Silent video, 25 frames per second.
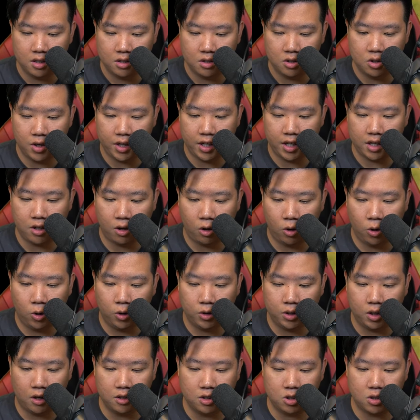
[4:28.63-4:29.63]
You can
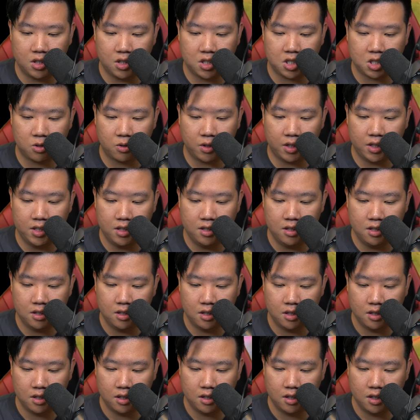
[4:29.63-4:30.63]
hold on to the screen
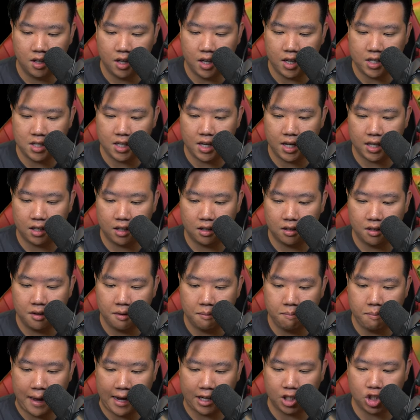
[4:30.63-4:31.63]
and then
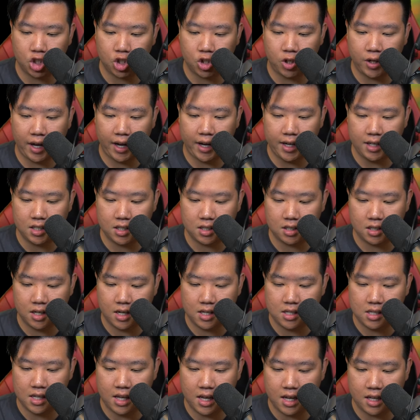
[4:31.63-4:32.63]
batch create,
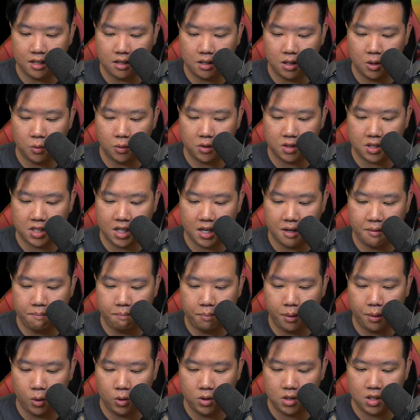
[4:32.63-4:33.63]
and then it will send
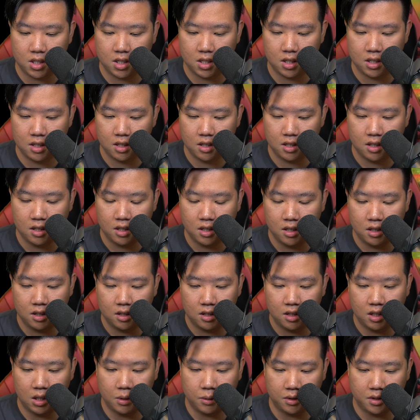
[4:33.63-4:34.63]
boat.
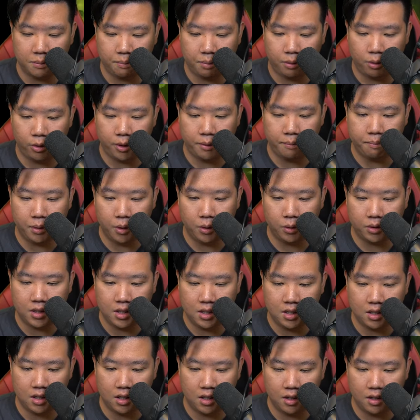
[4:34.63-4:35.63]
It will deploy boat
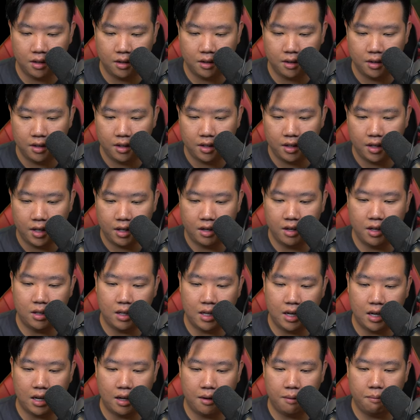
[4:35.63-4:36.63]
in here.
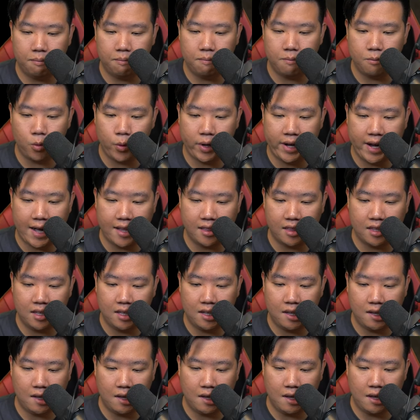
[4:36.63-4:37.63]
And we got
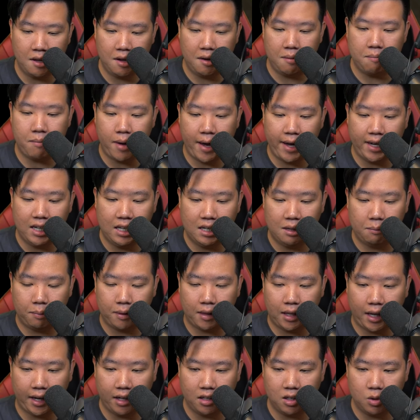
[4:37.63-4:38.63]
the mining
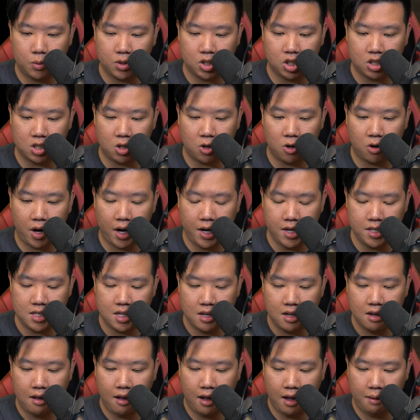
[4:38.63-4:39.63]
plant, which is great.
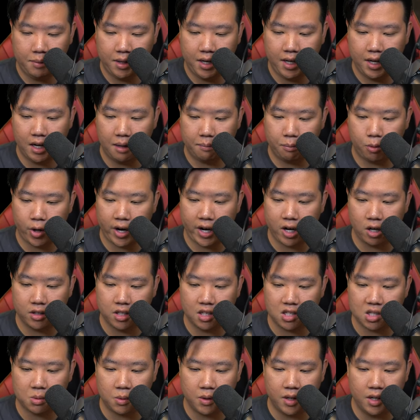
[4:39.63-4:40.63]
I'm going to hit upgrade on
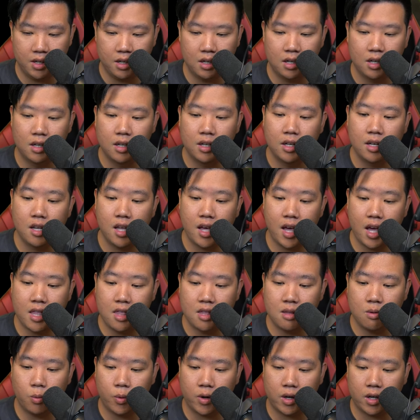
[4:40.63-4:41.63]
this one,
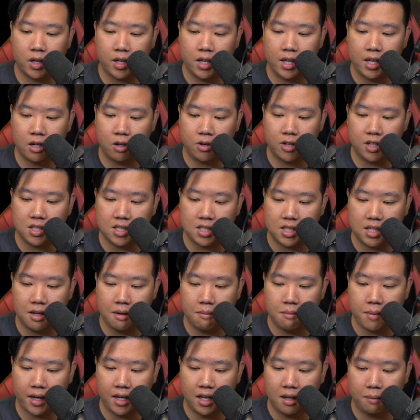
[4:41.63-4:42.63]
and we're going to increase the
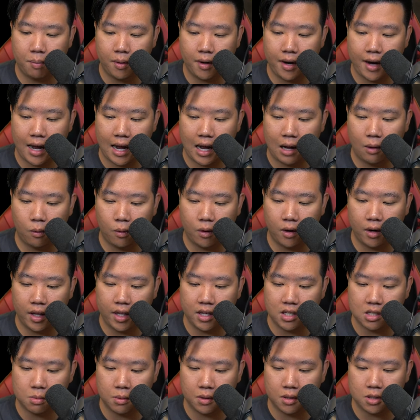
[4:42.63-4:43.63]
mining per hour
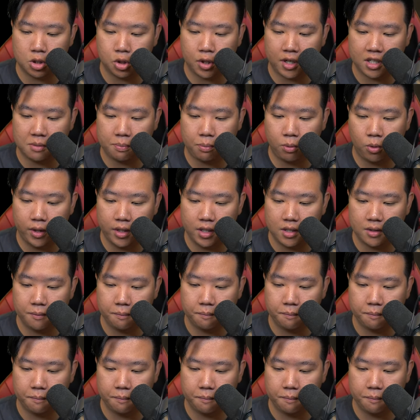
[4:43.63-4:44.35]
and as well as transport.